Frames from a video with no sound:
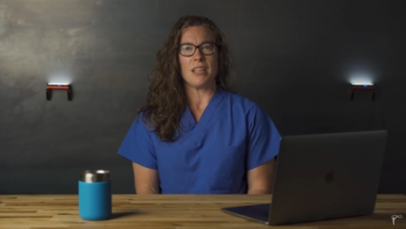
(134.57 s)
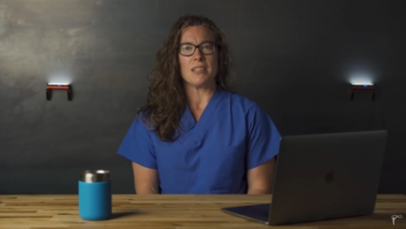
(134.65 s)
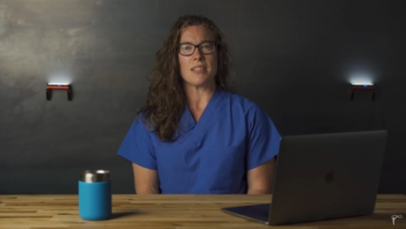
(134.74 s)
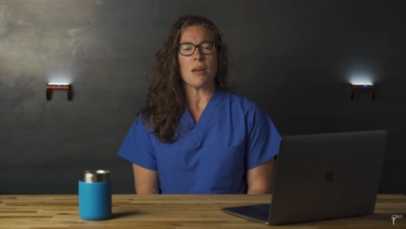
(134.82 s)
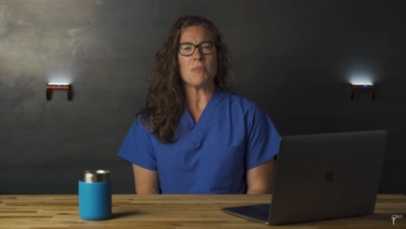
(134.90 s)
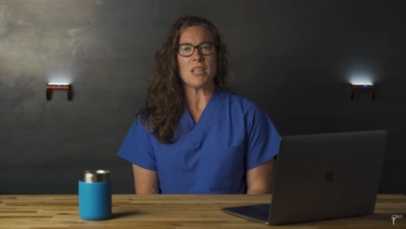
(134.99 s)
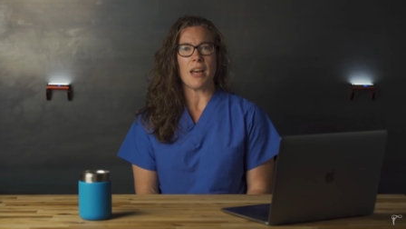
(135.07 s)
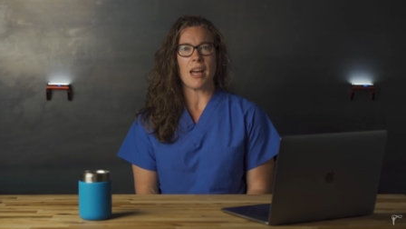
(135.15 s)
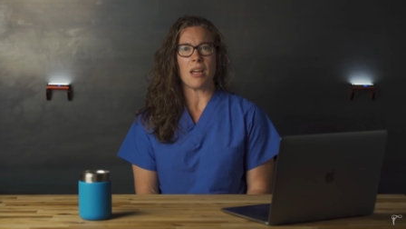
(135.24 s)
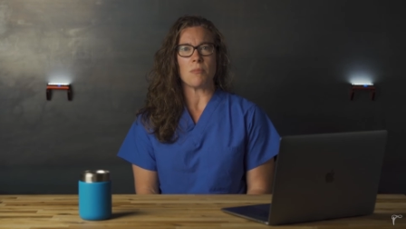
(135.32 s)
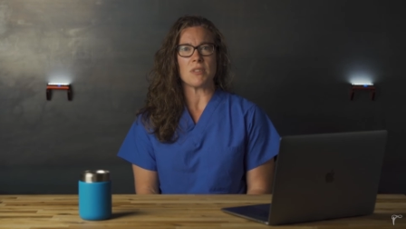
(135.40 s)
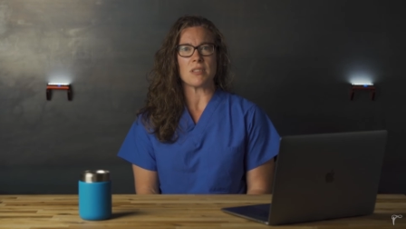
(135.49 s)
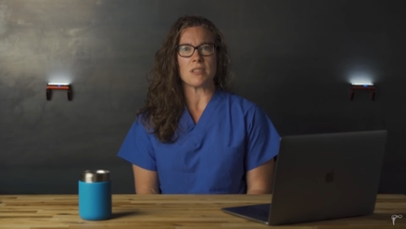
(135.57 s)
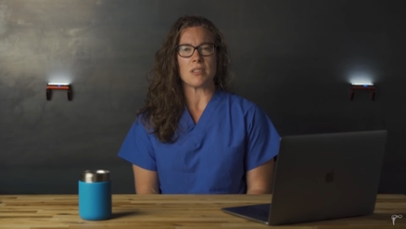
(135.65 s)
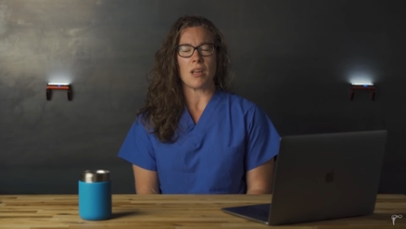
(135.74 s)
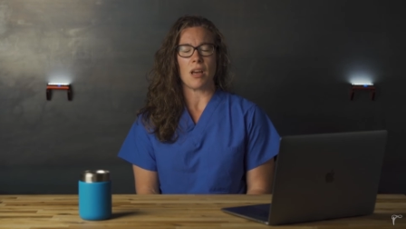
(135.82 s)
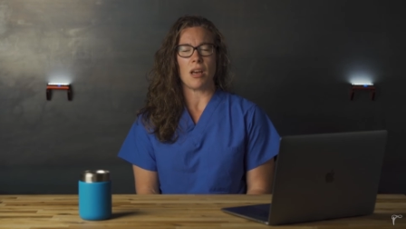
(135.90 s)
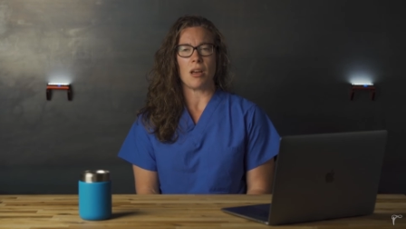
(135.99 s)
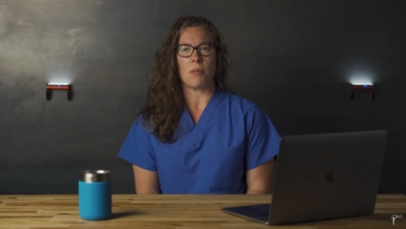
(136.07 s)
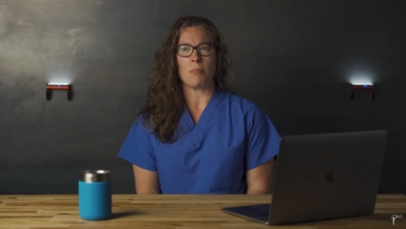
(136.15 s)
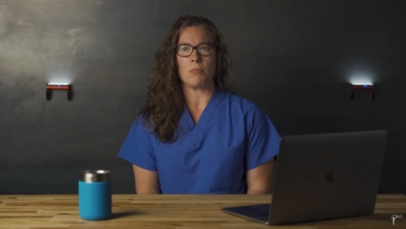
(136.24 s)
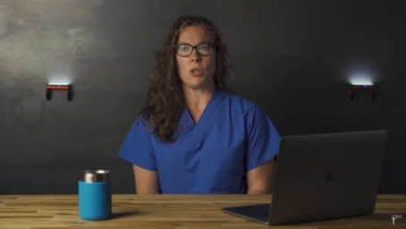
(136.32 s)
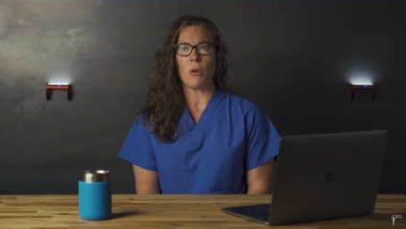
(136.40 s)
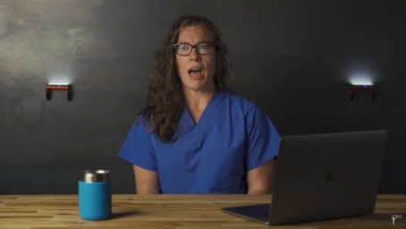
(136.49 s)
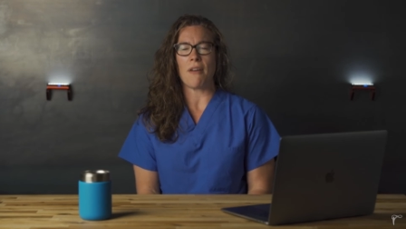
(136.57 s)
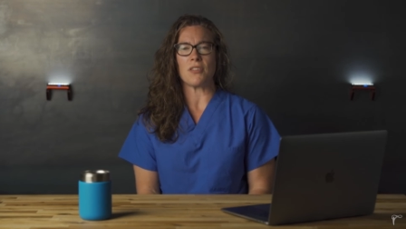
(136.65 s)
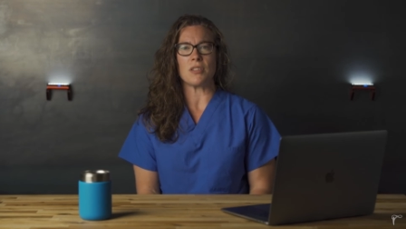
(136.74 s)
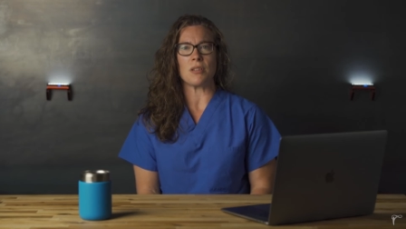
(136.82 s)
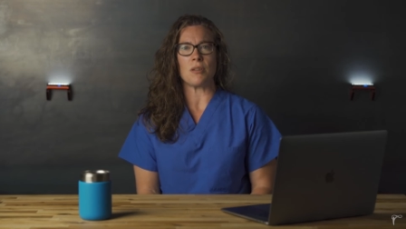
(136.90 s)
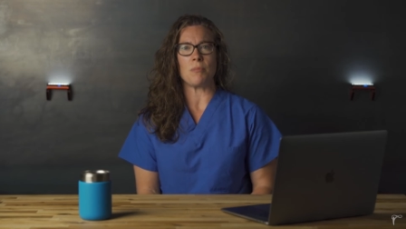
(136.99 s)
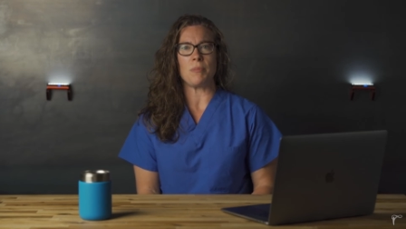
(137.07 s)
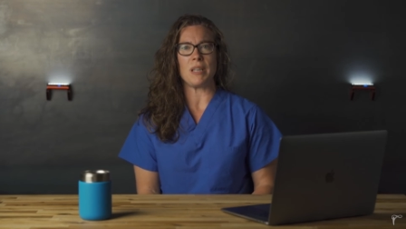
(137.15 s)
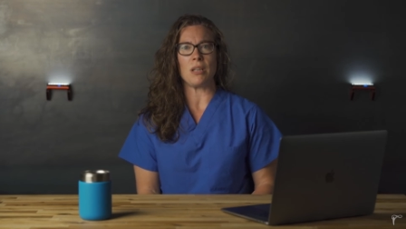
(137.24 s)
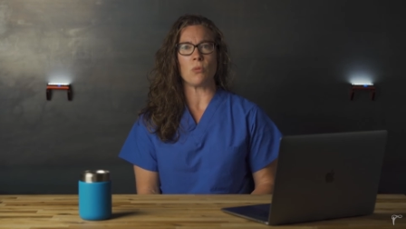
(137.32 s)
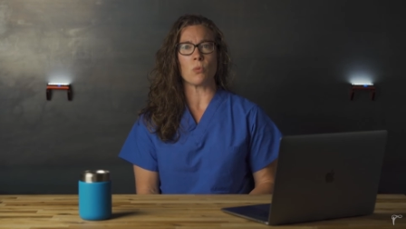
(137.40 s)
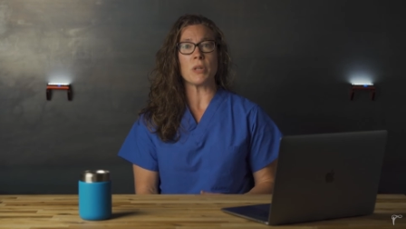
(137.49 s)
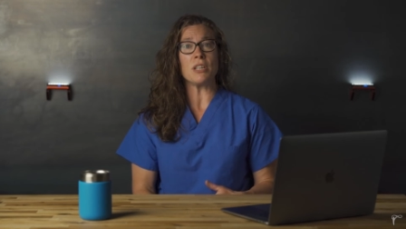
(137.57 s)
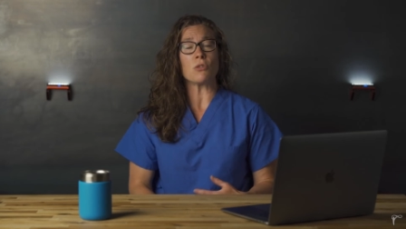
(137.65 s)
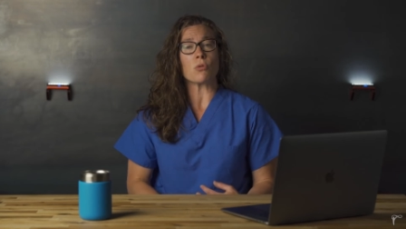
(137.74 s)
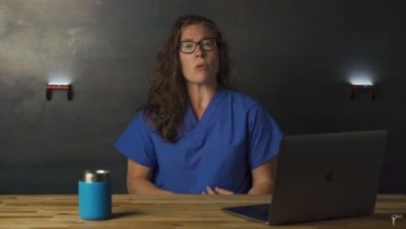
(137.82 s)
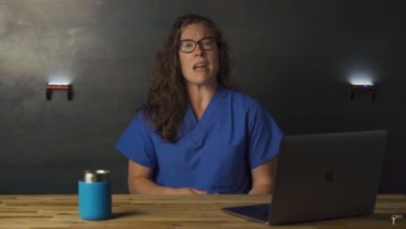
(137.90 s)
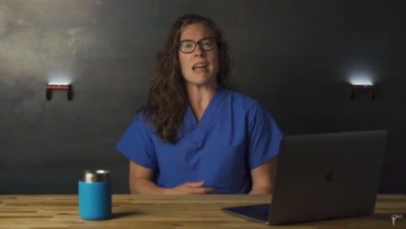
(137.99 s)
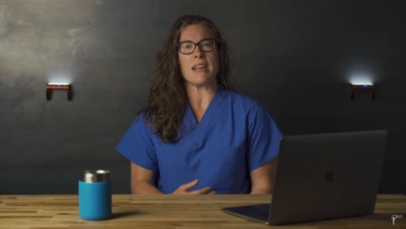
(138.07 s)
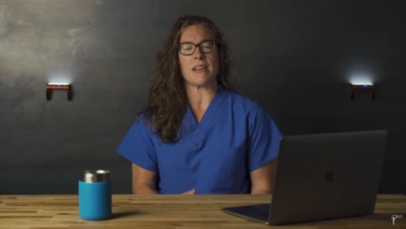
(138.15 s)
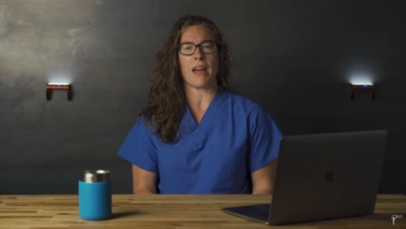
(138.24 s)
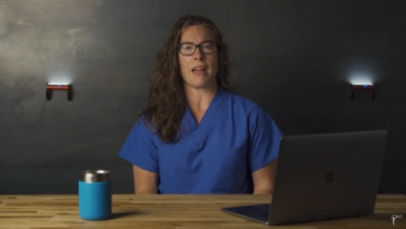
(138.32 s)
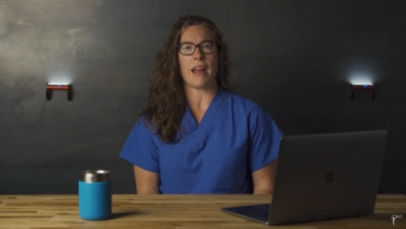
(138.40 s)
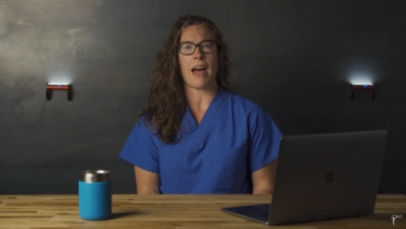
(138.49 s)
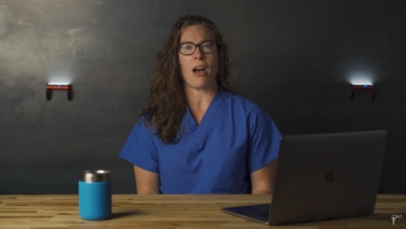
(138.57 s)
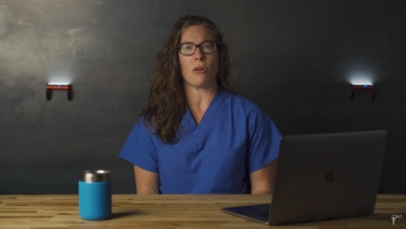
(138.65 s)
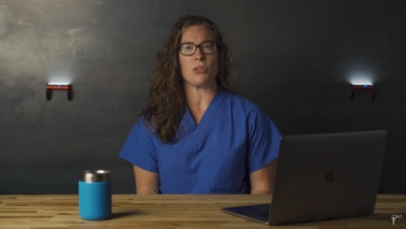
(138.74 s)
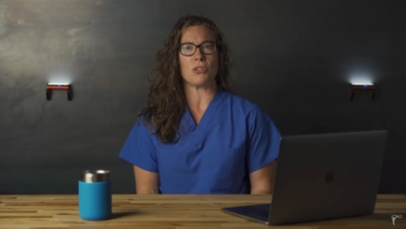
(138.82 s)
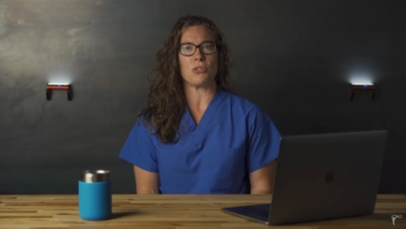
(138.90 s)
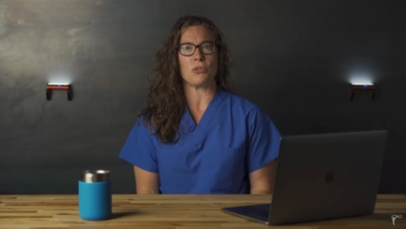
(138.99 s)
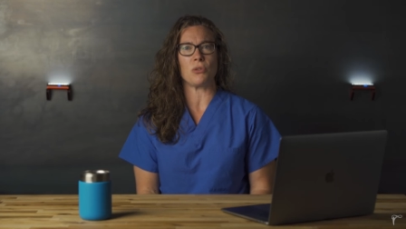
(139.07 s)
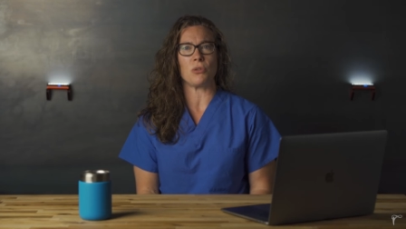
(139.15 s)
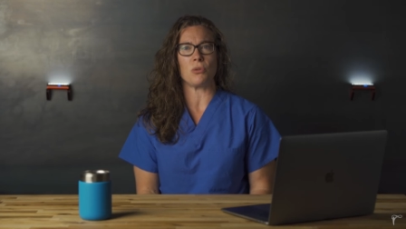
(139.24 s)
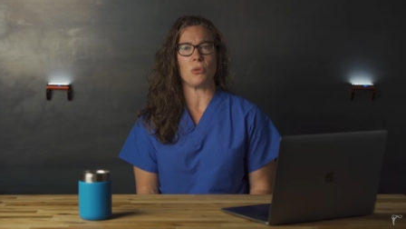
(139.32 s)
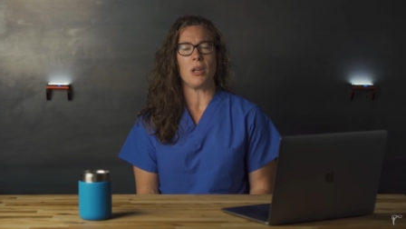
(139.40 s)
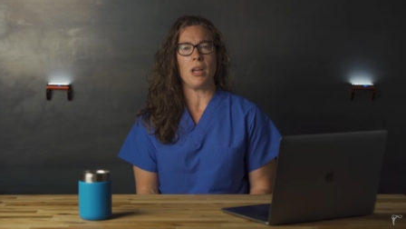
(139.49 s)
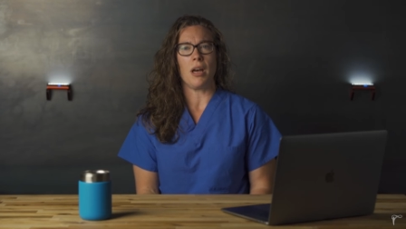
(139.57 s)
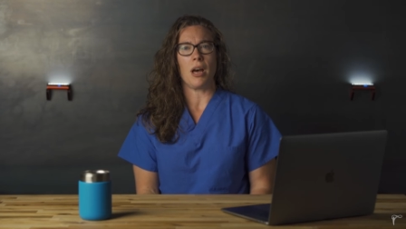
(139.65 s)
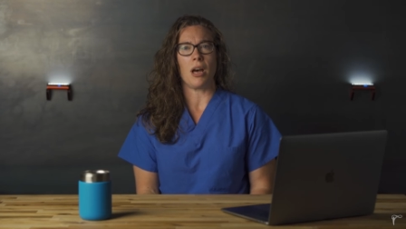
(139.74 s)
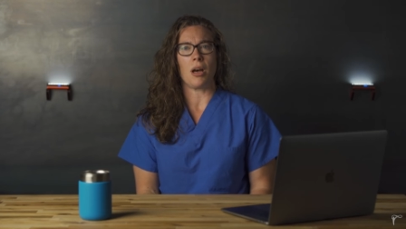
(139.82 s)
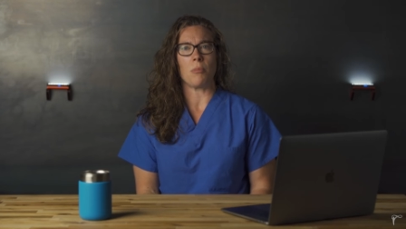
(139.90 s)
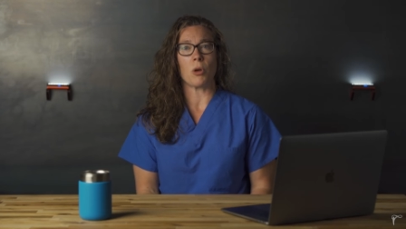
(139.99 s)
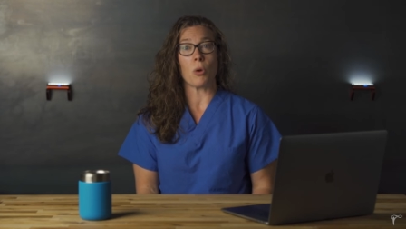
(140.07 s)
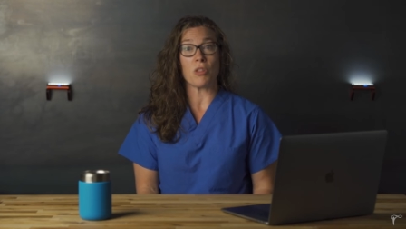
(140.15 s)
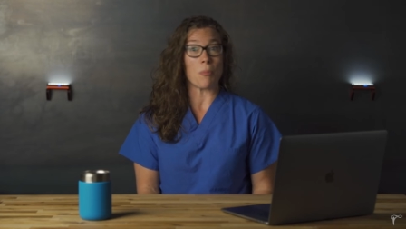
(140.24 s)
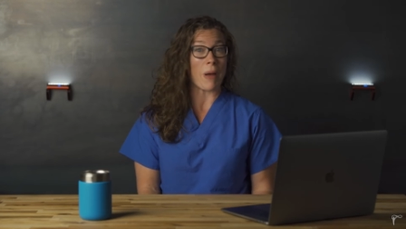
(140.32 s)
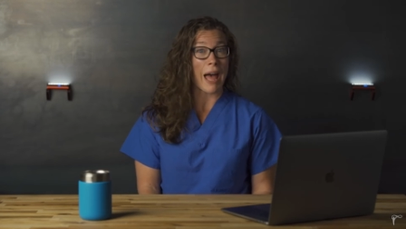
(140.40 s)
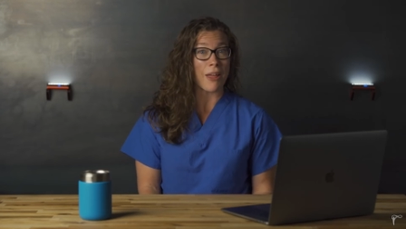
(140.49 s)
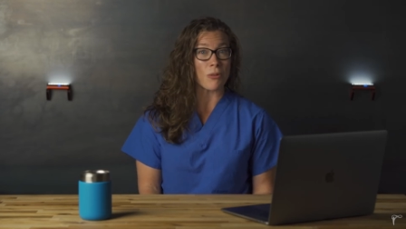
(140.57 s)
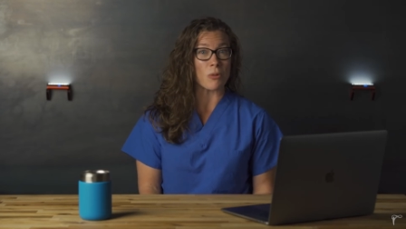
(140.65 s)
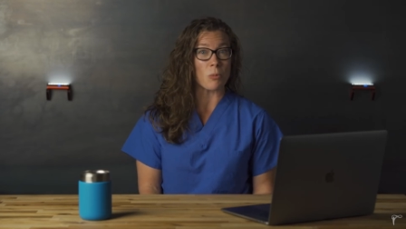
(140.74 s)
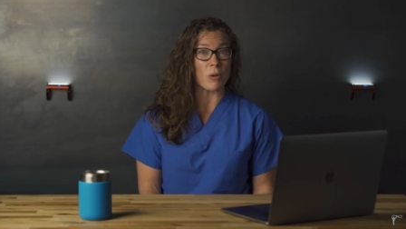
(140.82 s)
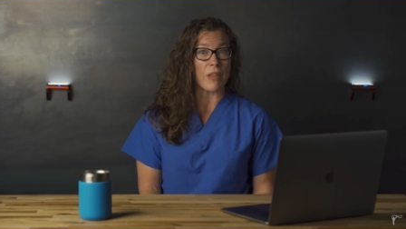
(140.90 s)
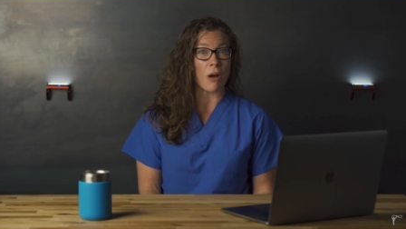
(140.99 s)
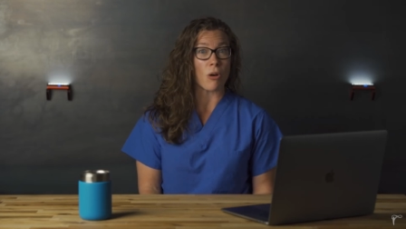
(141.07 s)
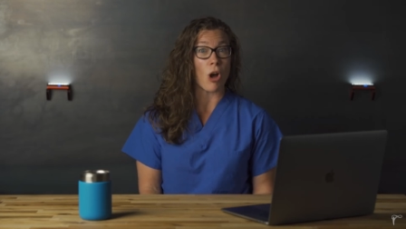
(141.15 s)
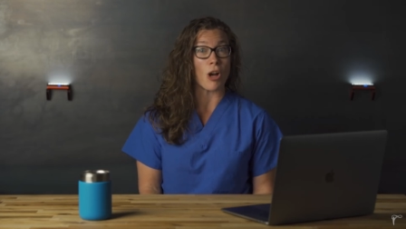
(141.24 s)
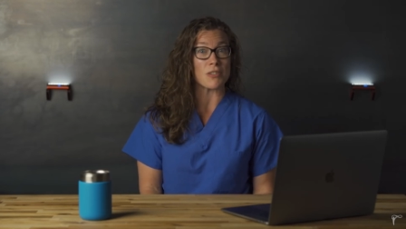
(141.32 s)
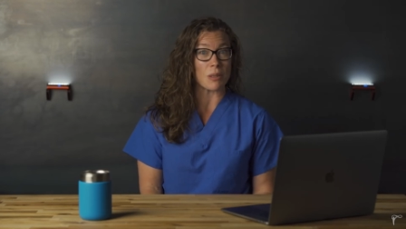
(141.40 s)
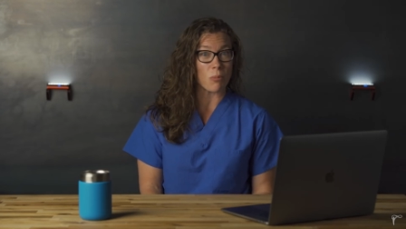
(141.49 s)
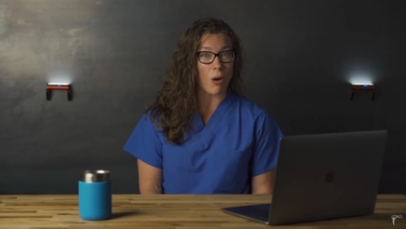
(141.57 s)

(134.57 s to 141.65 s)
Sometimes um, you have to be retrained on how to um, go to the bathroom without causing